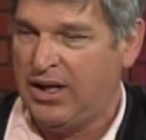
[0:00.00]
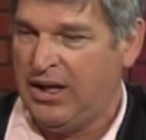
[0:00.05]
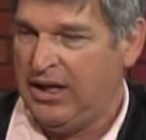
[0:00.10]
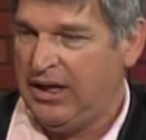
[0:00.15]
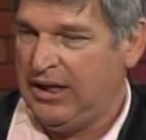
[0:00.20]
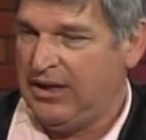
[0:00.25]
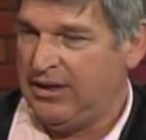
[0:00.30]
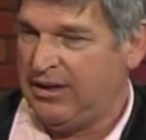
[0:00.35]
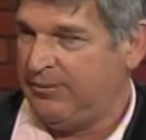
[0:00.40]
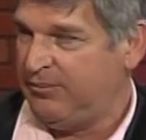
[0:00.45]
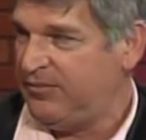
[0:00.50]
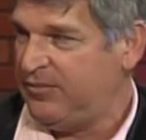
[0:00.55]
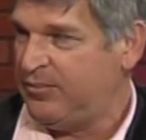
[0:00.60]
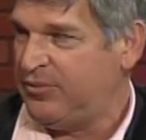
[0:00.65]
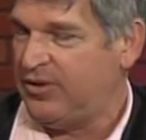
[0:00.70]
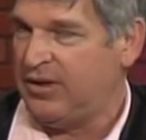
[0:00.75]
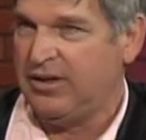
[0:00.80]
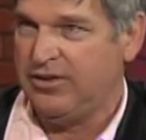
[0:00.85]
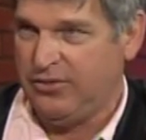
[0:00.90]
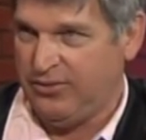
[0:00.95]
And
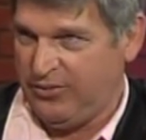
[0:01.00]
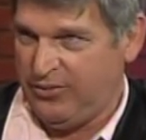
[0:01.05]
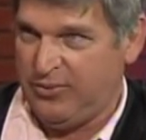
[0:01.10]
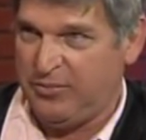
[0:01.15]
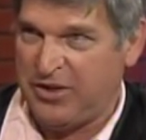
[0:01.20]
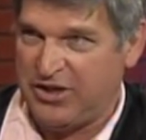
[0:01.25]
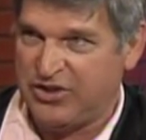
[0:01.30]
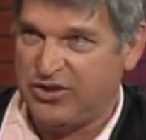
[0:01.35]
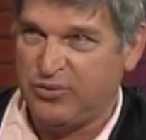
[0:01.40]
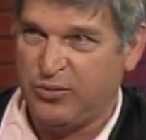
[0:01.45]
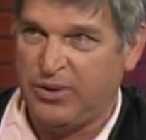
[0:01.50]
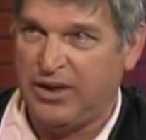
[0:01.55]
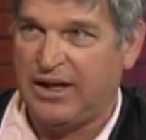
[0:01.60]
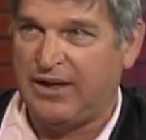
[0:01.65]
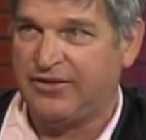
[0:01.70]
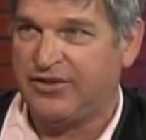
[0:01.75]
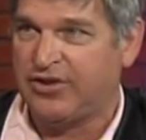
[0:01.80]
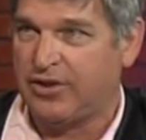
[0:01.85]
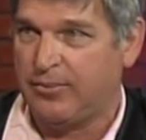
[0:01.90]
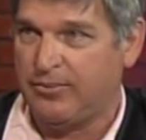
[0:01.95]
you mentioned we
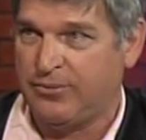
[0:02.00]
have some.